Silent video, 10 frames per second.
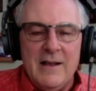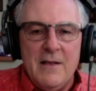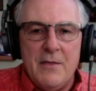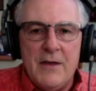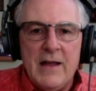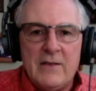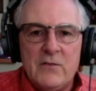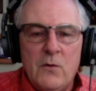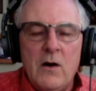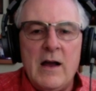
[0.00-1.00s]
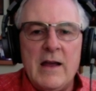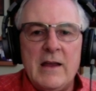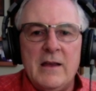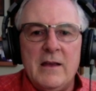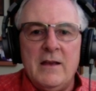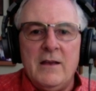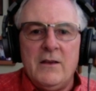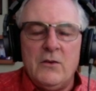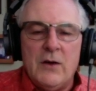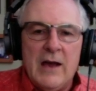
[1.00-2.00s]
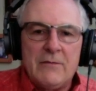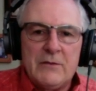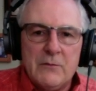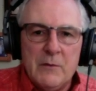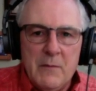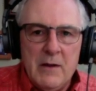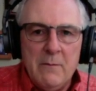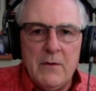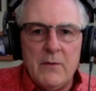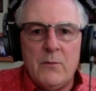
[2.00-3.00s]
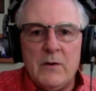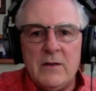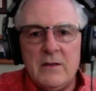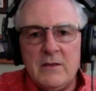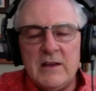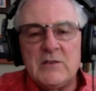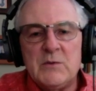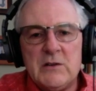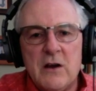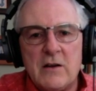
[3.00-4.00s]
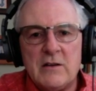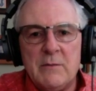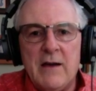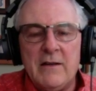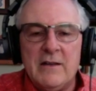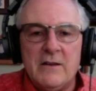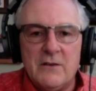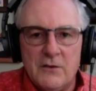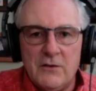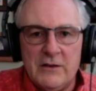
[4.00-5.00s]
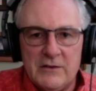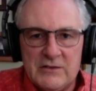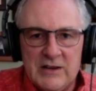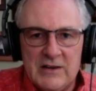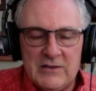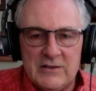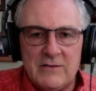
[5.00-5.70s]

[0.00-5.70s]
That's why you have to remember one of the things we talked about in an earlier session.